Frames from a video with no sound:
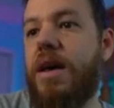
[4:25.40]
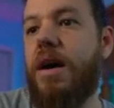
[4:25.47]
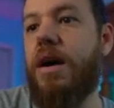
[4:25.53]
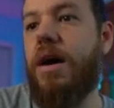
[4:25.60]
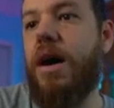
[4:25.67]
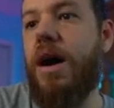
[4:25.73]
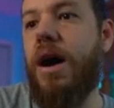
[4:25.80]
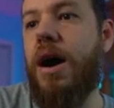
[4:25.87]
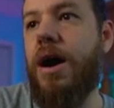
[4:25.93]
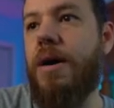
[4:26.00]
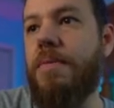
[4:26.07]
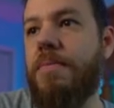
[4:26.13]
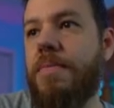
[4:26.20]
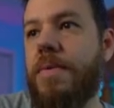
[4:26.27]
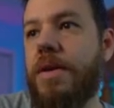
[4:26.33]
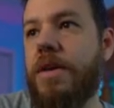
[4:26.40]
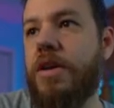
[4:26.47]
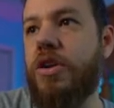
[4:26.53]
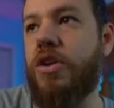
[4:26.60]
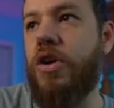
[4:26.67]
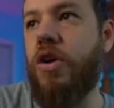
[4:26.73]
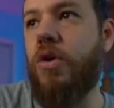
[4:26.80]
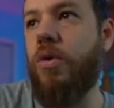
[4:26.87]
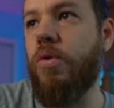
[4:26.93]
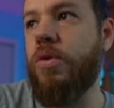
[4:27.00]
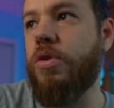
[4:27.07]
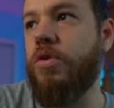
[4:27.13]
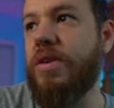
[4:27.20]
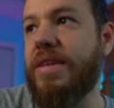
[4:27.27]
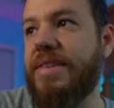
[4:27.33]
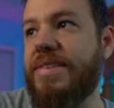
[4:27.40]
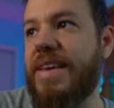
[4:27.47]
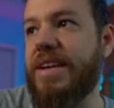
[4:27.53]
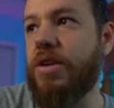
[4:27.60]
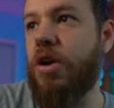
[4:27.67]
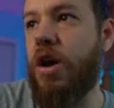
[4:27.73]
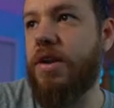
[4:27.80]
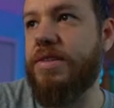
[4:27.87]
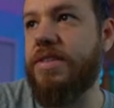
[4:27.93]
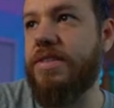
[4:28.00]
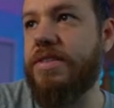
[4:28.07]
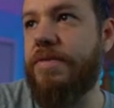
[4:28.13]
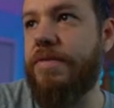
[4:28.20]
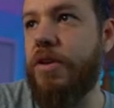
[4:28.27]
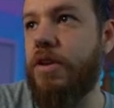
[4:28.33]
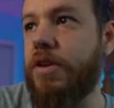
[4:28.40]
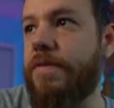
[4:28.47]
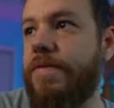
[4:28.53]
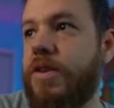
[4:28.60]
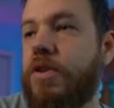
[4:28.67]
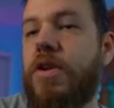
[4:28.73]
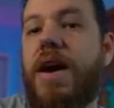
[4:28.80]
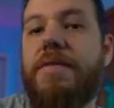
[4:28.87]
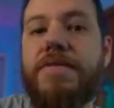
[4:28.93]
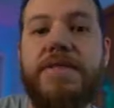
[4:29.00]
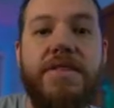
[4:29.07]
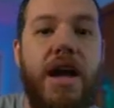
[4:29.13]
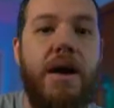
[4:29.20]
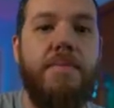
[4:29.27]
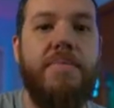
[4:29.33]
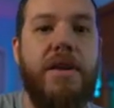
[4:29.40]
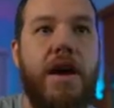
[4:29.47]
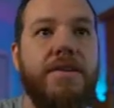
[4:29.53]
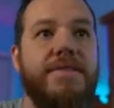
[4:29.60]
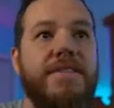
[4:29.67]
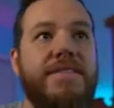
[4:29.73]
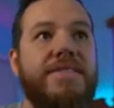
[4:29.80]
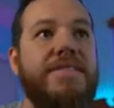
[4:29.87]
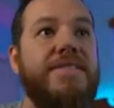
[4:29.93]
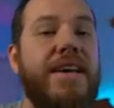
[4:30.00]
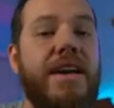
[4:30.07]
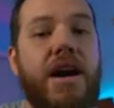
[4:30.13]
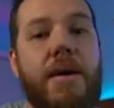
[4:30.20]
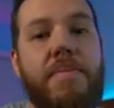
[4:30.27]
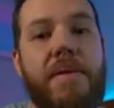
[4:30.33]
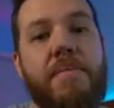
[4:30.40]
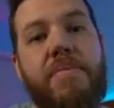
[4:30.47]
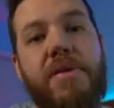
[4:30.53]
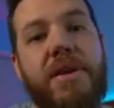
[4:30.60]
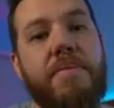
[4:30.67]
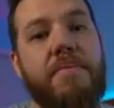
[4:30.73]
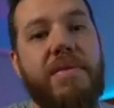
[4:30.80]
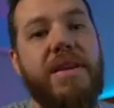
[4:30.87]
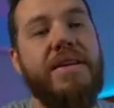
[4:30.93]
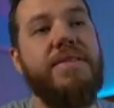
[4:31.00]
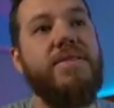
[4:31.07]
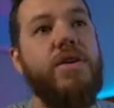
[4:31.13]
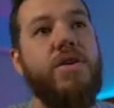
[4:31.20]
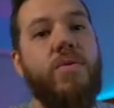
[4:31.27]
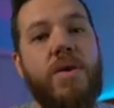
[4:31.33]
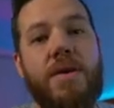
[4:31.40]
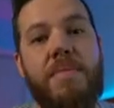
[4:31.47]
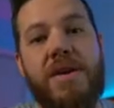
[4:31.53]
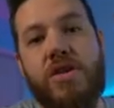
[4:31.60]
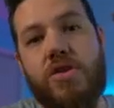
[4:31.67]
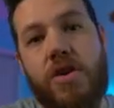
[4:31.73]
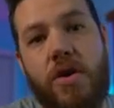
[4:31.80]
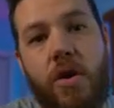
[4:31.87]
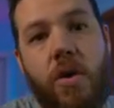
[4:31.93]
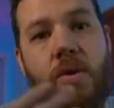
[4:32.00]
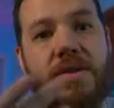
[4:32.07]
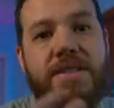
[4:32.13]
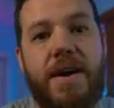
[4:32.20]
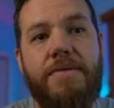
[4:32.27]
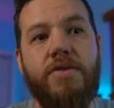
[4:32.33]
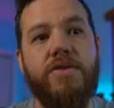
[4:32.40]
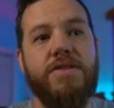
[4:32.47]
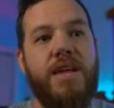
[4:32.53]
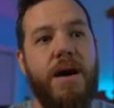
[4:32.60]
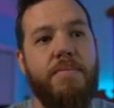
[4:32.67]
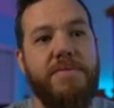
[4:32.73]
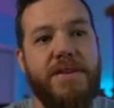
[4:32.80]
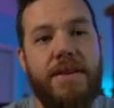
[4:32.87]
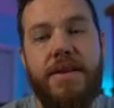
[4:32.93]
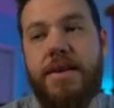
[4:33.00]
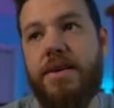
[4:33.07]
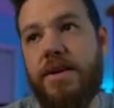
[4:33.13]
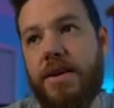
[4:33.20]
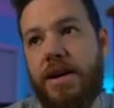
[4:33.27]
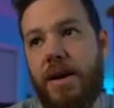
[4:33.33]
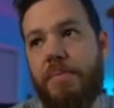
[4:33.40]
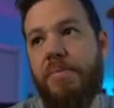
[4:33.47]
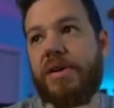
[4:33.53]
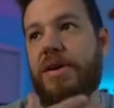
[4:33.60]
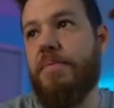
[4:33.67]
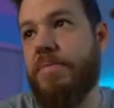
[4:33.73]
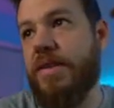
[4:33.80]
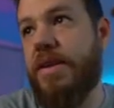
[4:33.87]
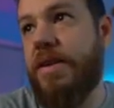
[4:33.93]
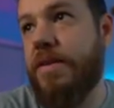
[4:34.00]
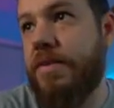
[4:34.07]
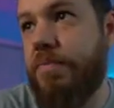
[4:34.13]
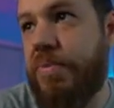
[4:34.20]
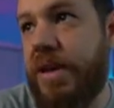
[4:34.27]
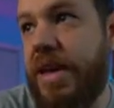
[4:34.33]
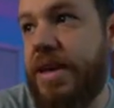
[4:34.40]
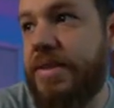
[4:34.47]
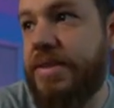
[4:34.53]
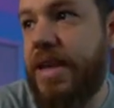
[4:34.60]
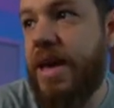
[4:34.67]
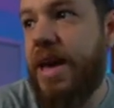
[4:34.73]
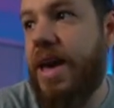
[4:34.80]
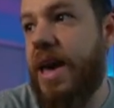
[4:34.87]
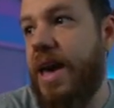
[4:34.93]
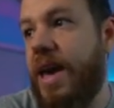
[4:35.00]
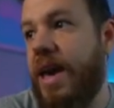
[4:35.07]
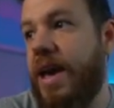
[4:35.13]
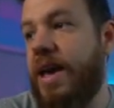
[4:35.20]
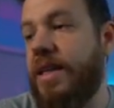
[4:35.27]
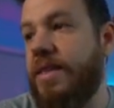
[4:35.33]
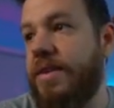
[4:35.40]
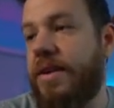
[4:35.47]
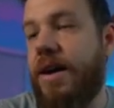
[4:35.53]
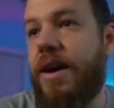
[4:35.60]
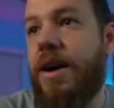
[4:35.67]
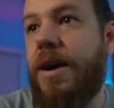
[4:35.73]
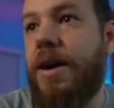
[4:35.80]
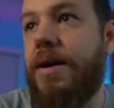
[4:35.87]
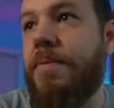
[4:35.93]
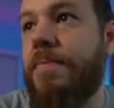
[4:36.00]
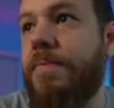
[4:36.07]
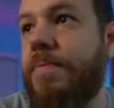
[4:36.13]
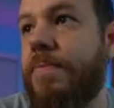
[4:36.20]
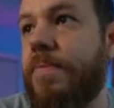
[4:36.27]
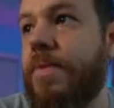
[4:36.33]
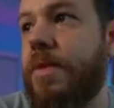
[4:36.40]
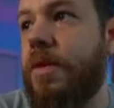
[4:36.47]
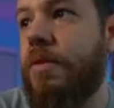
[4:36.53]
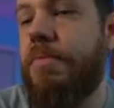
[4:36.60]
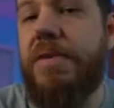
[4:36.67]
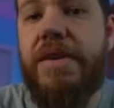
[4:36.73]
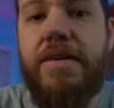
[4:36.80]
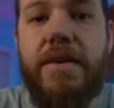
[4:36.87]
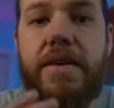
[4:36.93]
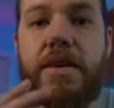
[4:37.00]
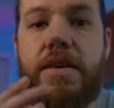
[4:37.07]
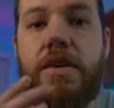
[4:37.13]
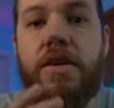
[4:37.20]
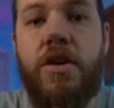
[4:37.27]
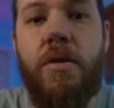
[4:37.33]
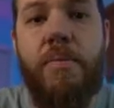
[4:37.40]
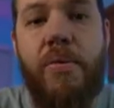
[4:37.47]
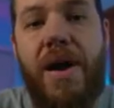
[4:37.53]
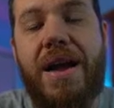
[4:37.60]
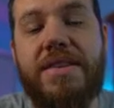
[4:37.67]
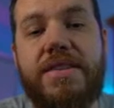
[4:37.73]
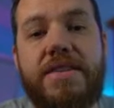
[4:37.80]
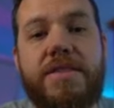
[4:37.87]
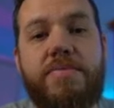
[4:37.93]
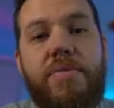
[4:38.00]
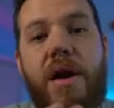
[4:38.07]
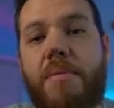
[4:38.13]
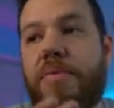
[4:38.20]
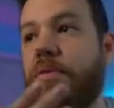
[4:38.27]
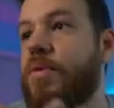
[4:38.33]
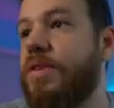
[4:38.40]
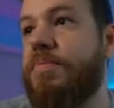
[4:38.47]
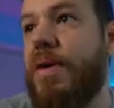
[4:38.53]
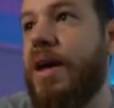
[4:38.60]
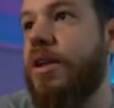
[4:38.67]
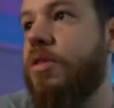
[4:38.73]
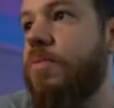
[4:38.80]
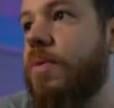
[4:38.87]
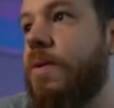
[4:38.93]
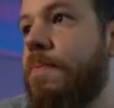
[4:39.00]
um, you know you can take losses if you're if you don't have stop losses set up and put in place. So you want to make sure to always have those stops uh, put in, in place and um, be, you know, practice proper risk management.